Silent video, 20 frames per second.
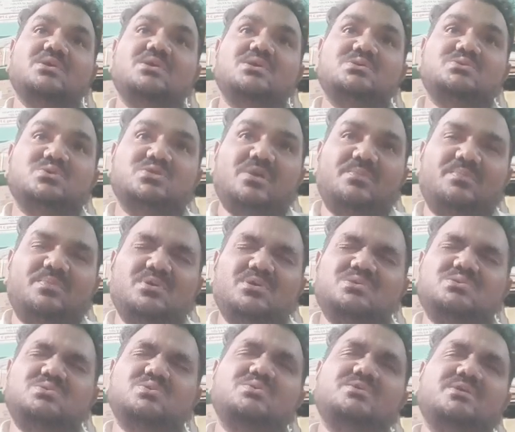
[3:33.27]
So
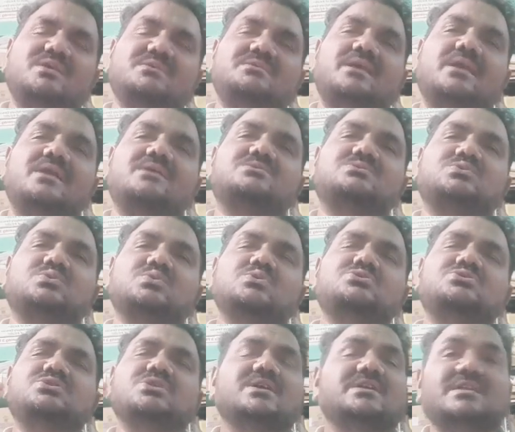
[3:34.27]
there is
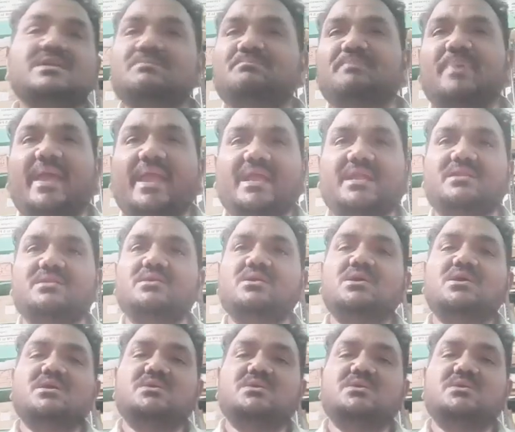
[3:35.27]
excruciating pain.